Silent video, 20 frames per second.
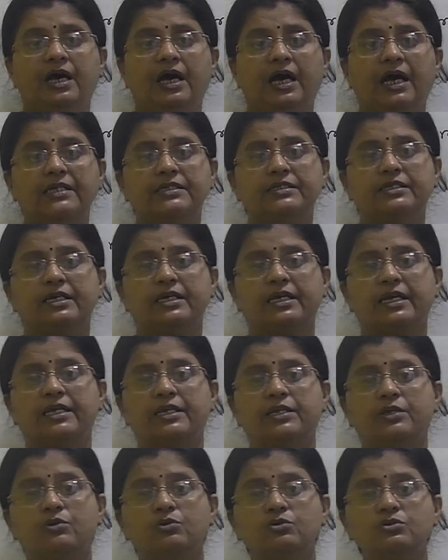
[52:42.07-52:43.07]
and they can
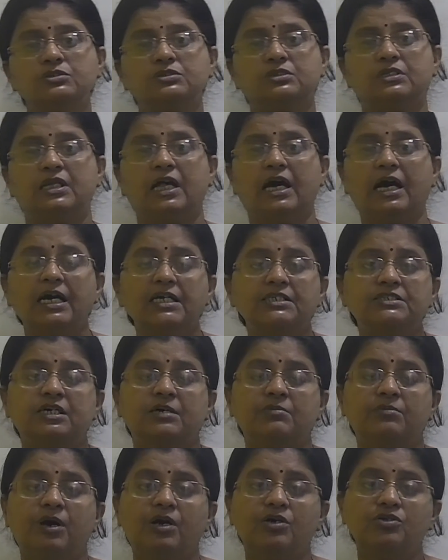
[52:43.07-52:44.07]
use large
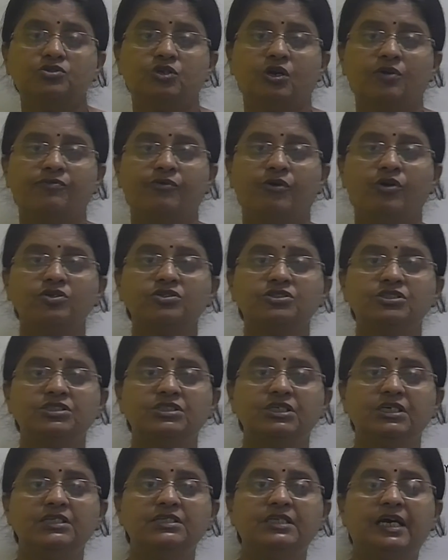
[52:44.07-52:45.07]
amount of
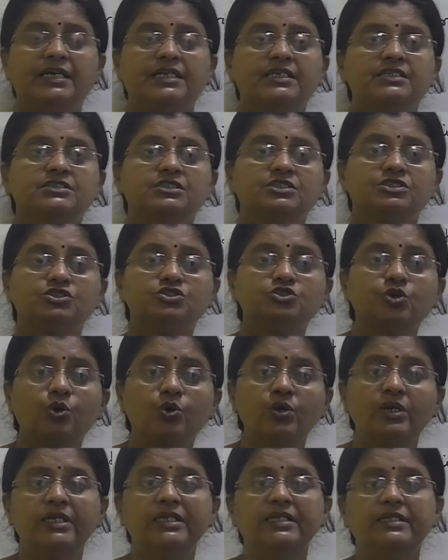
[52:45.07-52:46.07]
oxygen that is
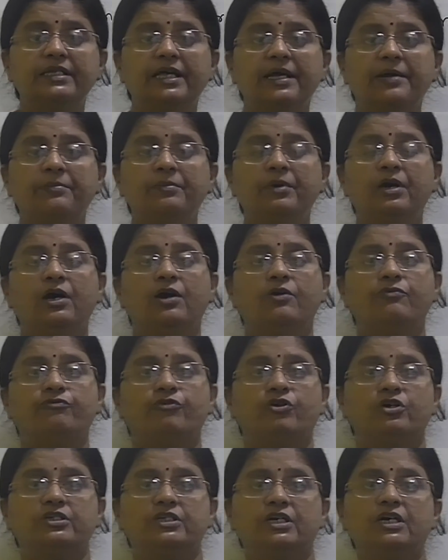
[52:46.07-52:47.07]
stored in them
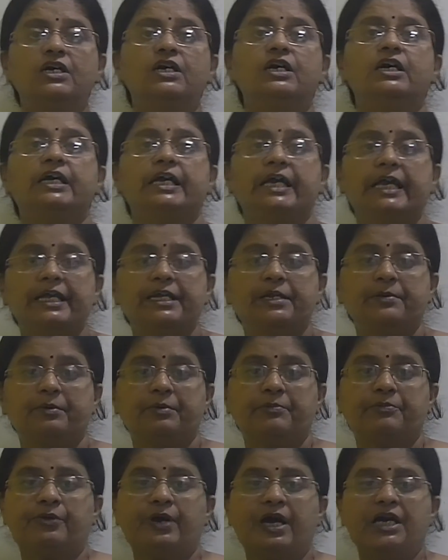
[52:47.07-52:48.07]
for the
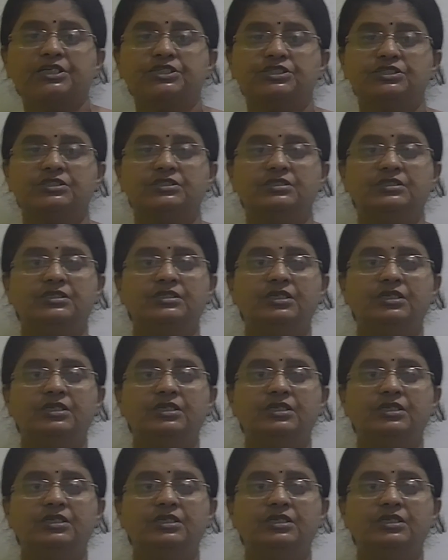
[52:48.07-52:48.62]
ATP production.